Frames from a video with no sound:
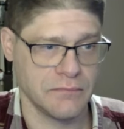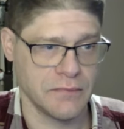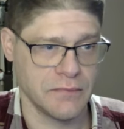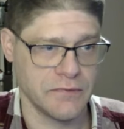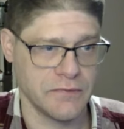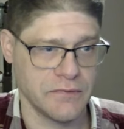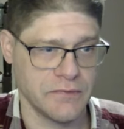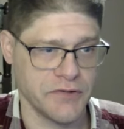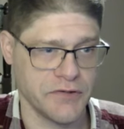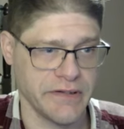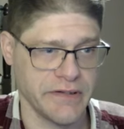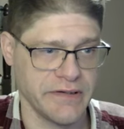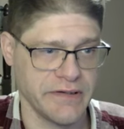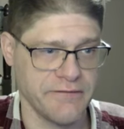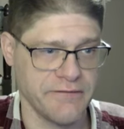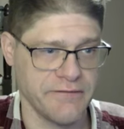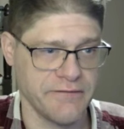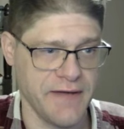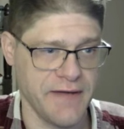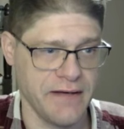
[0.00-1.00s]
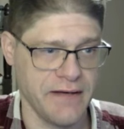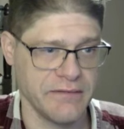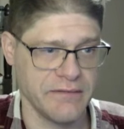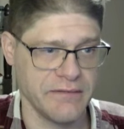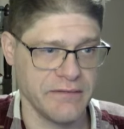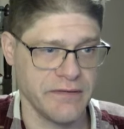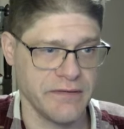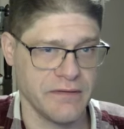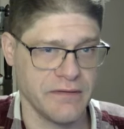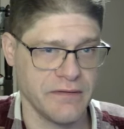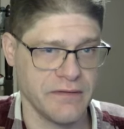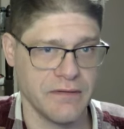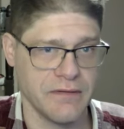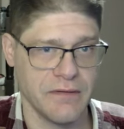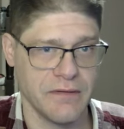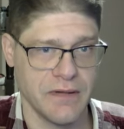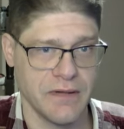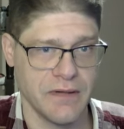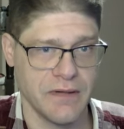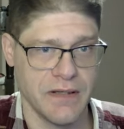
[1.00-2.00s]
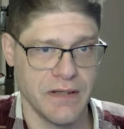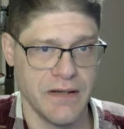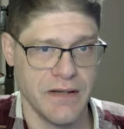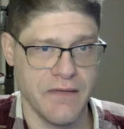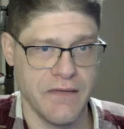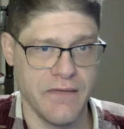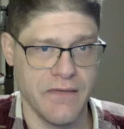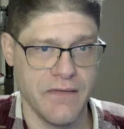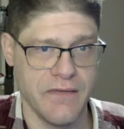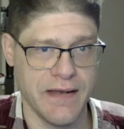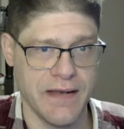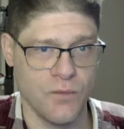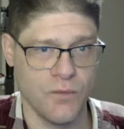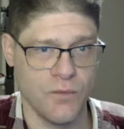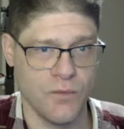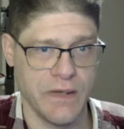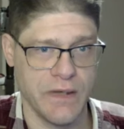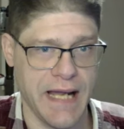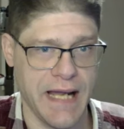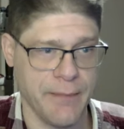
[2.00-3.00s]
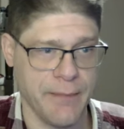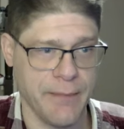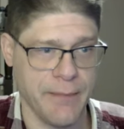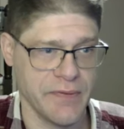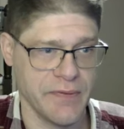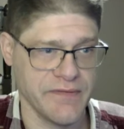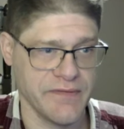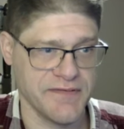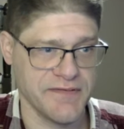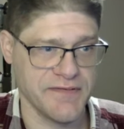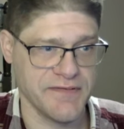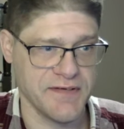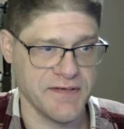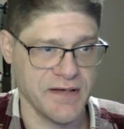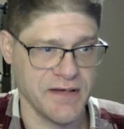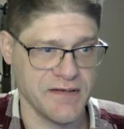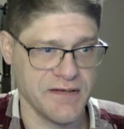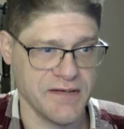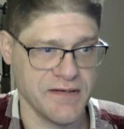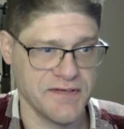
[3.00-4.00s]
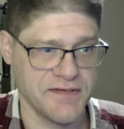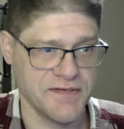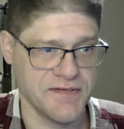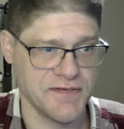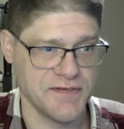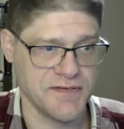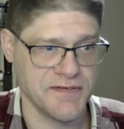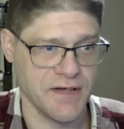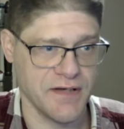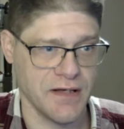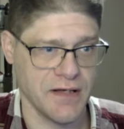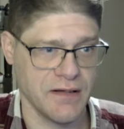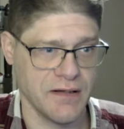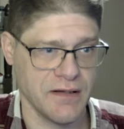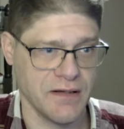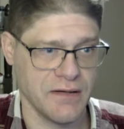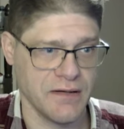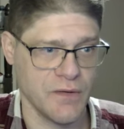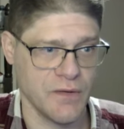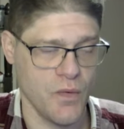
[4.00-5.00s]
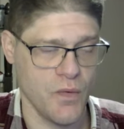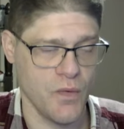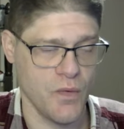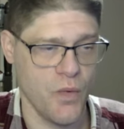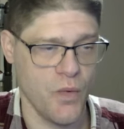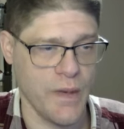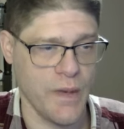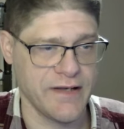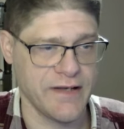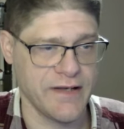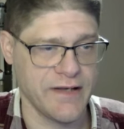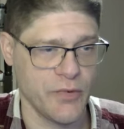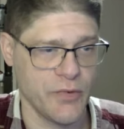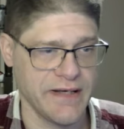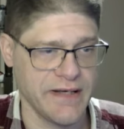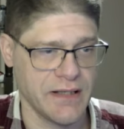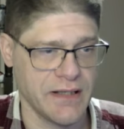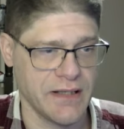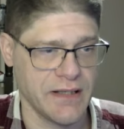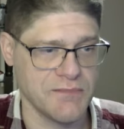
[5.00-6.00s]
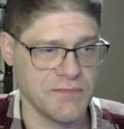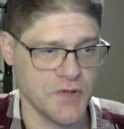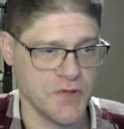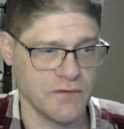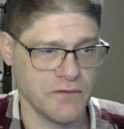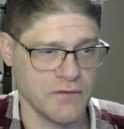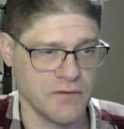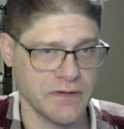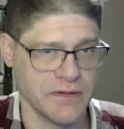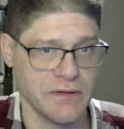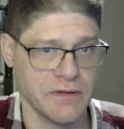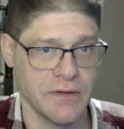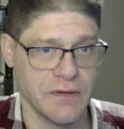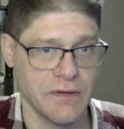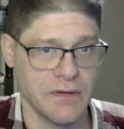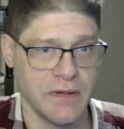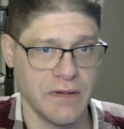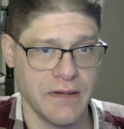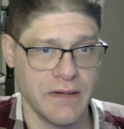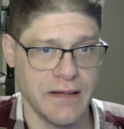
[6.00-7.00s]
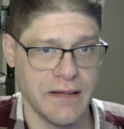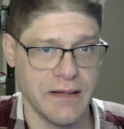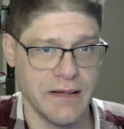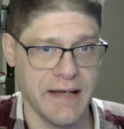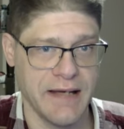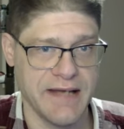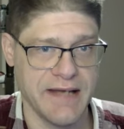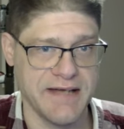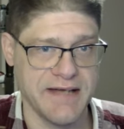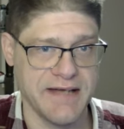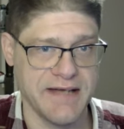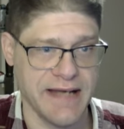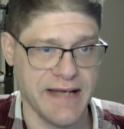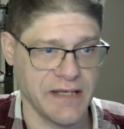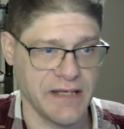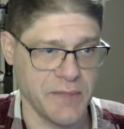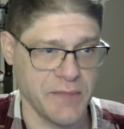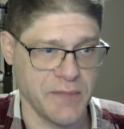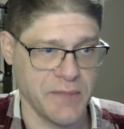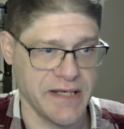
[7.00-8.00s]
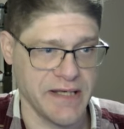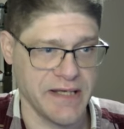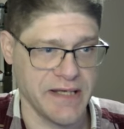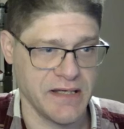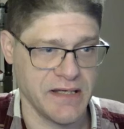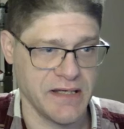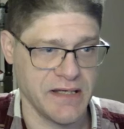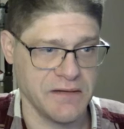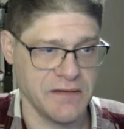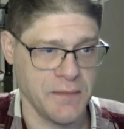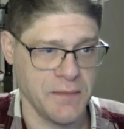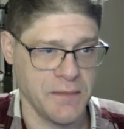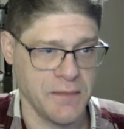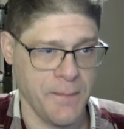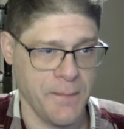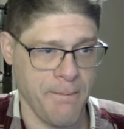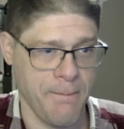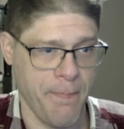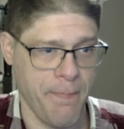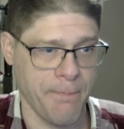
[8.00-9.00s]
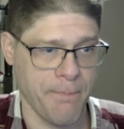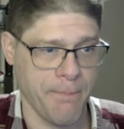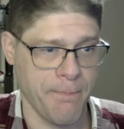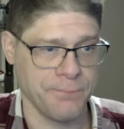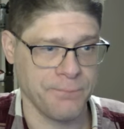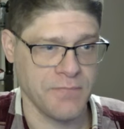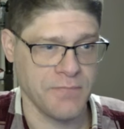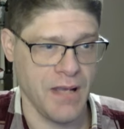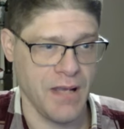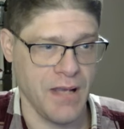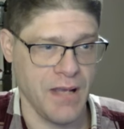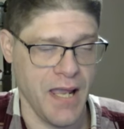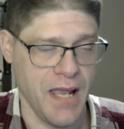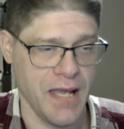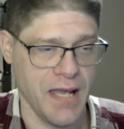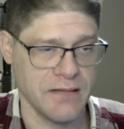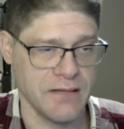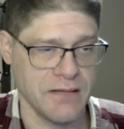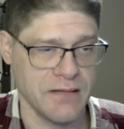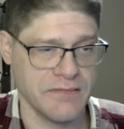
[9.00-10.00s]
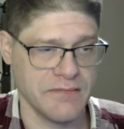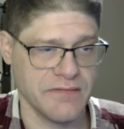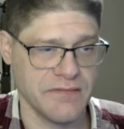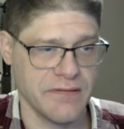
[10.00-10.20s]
trying to defend, then what happens is uh, the white queen comes over, attacking my king, and